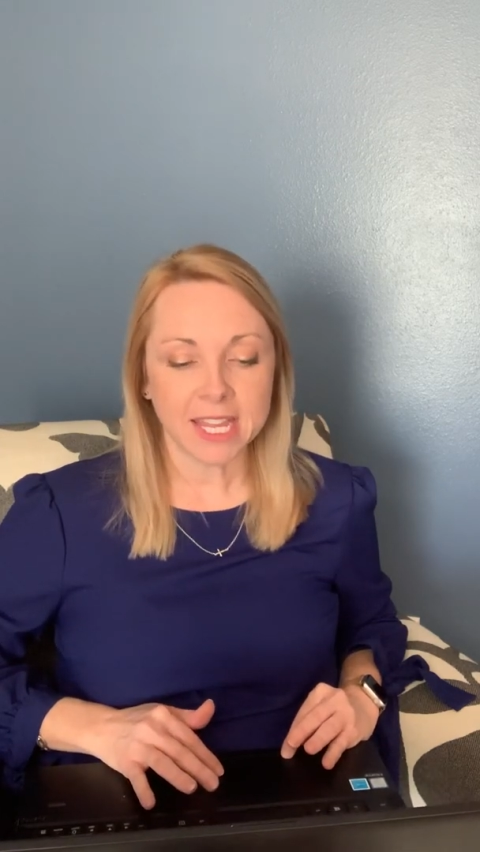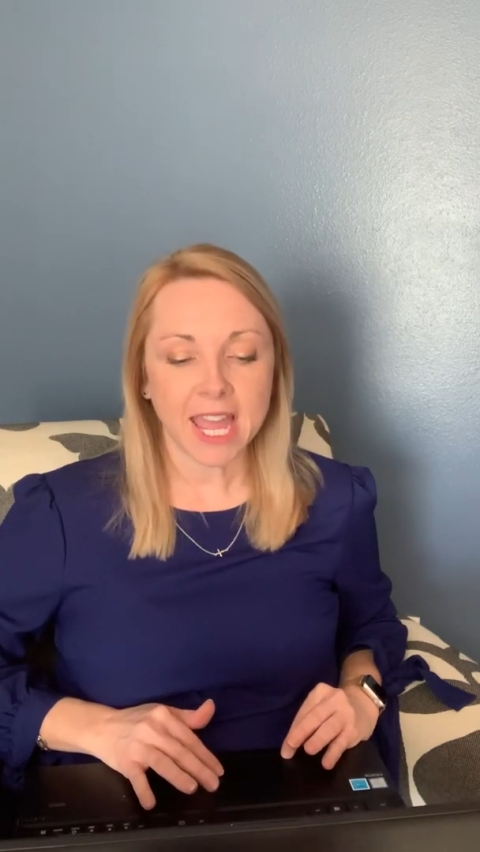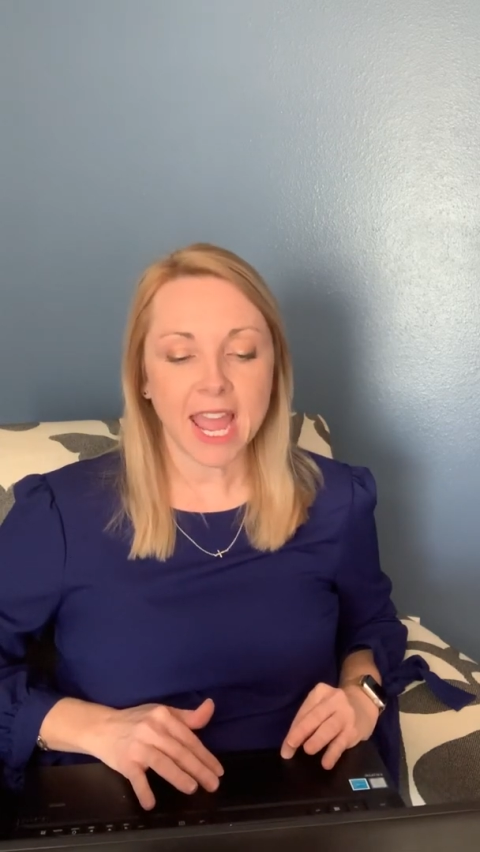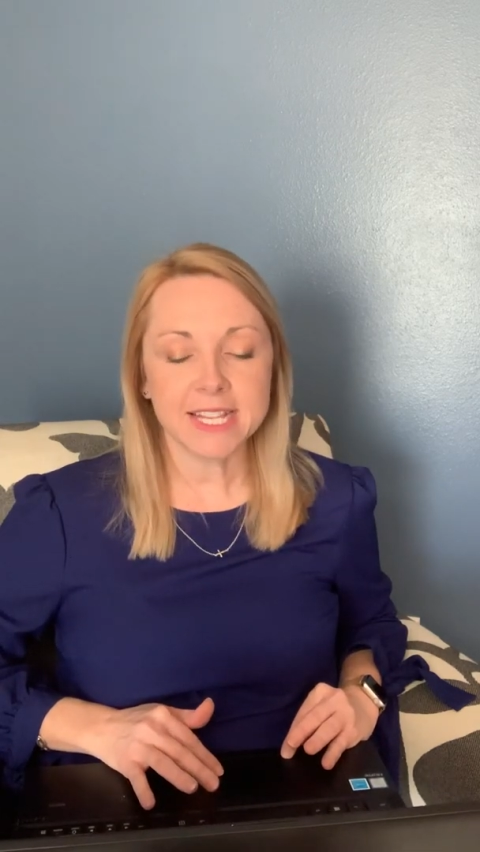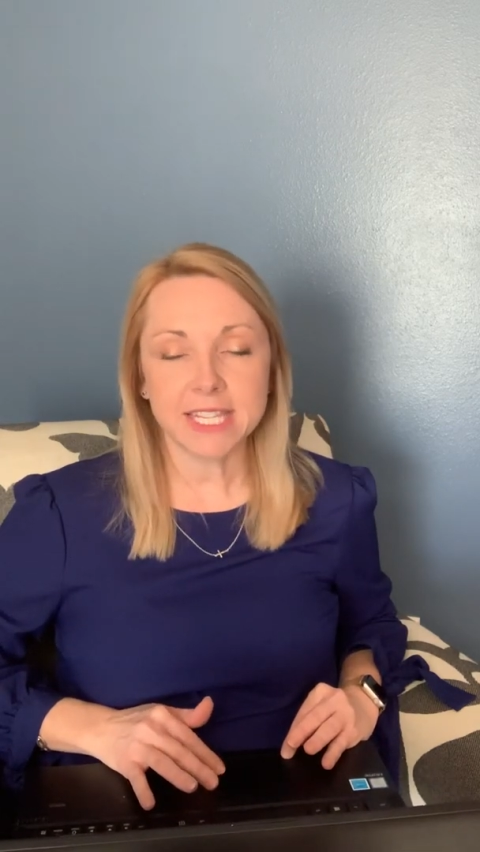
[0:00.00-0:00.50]

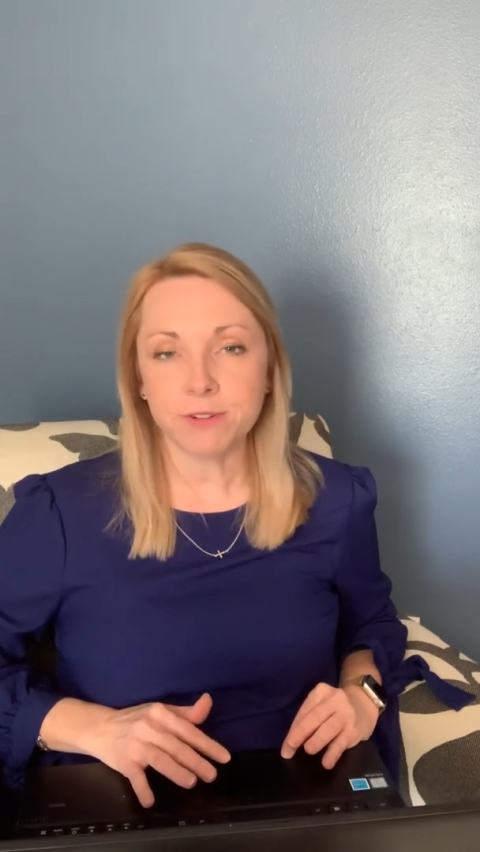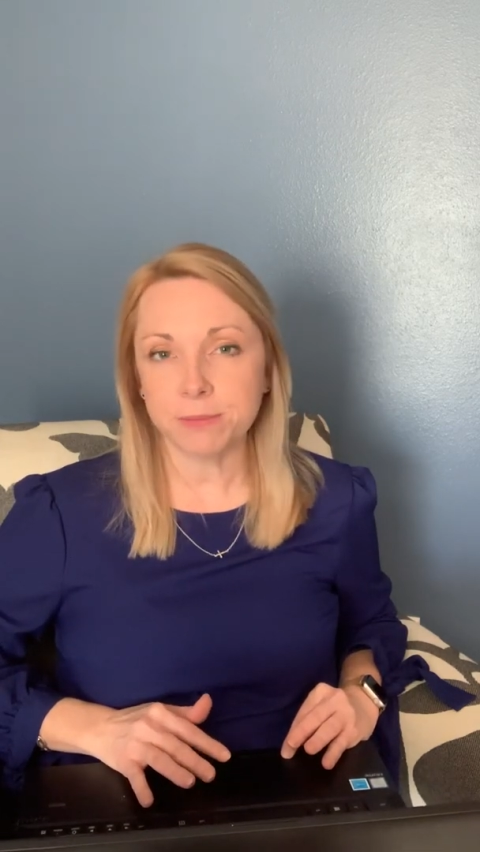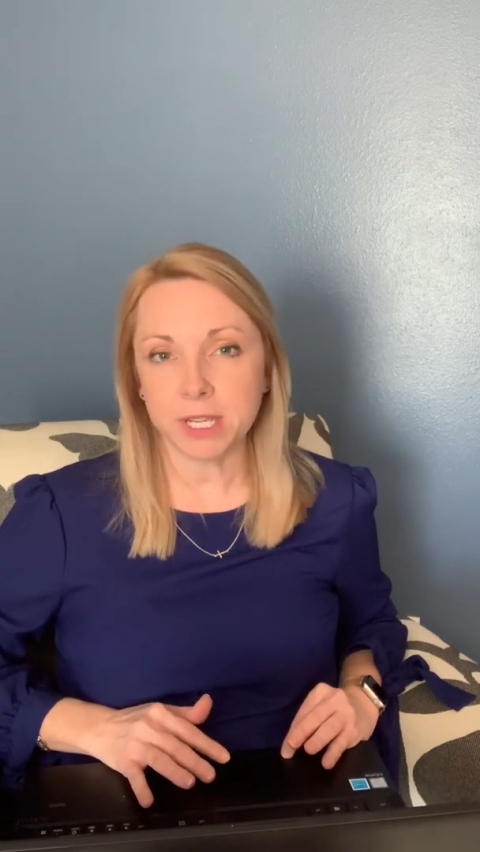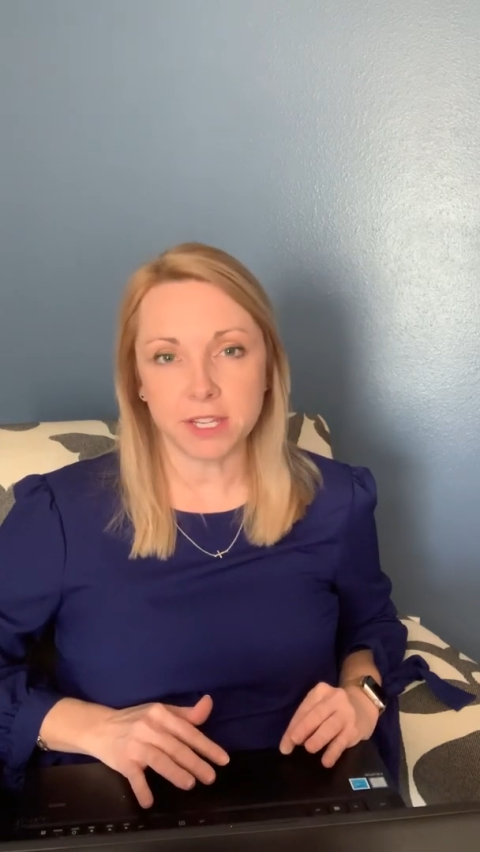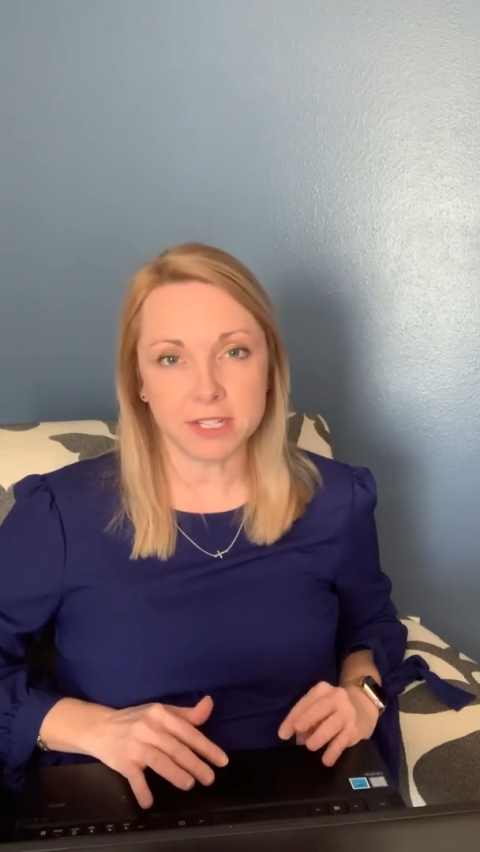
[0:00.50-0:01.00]
Casey will
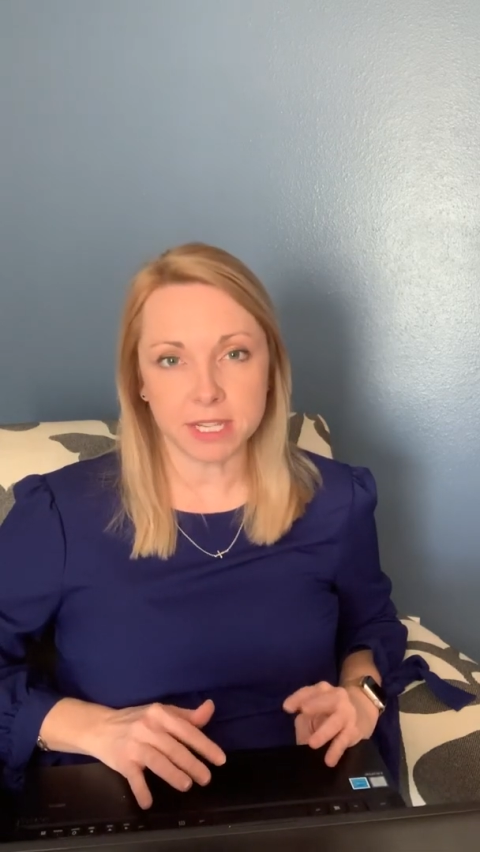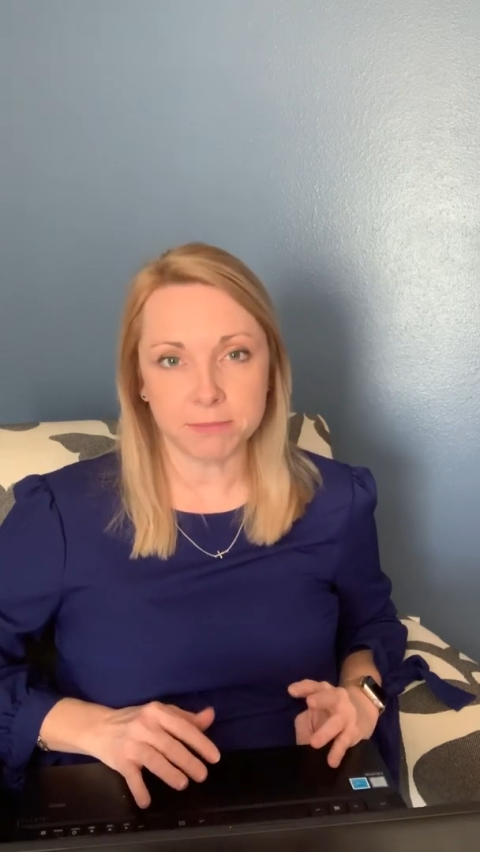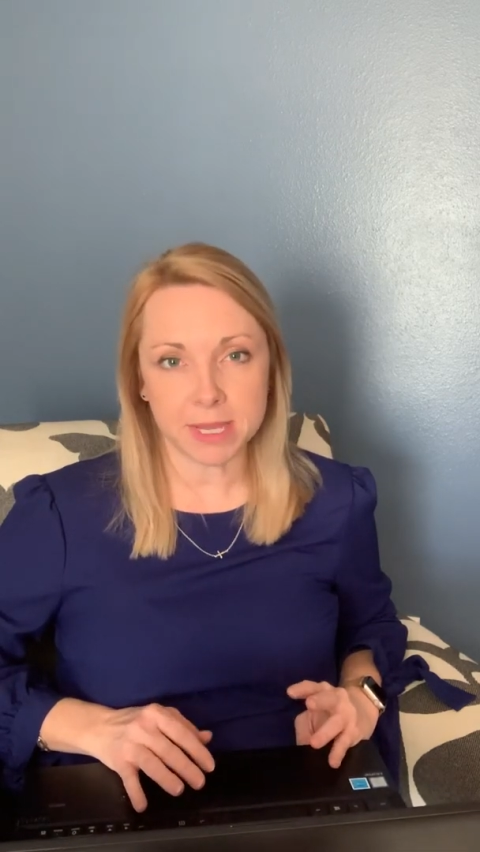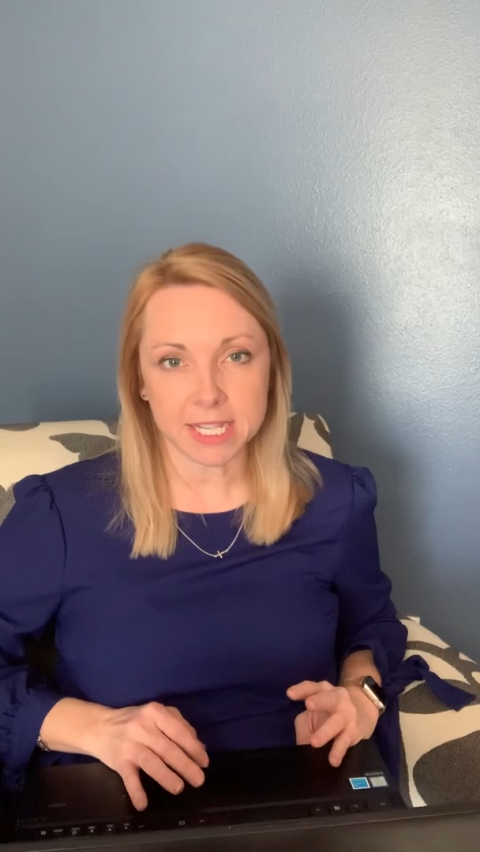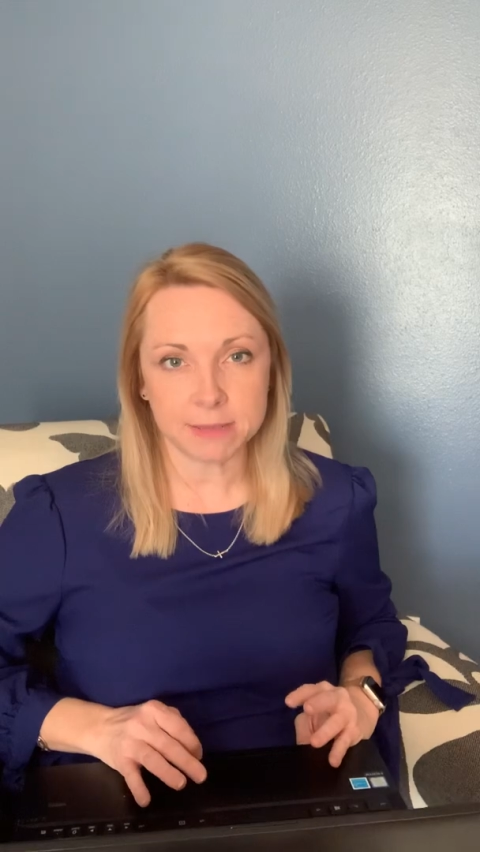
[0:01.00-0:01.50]
be using
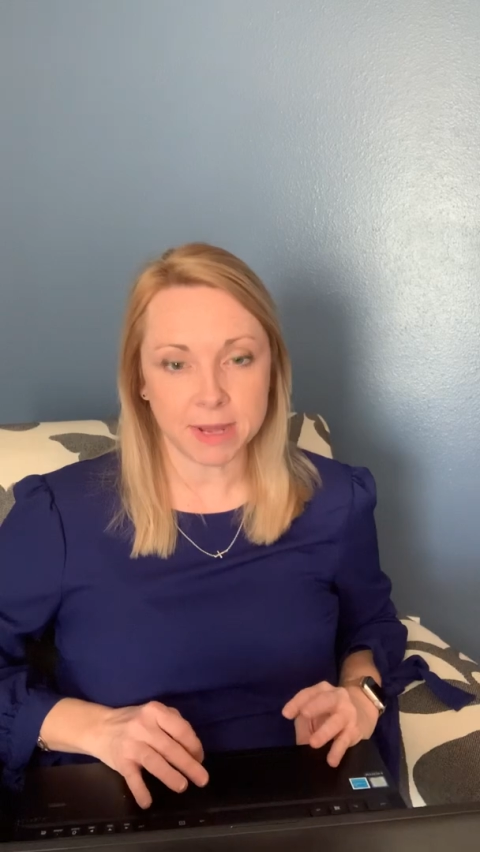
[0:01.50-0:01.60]
mixed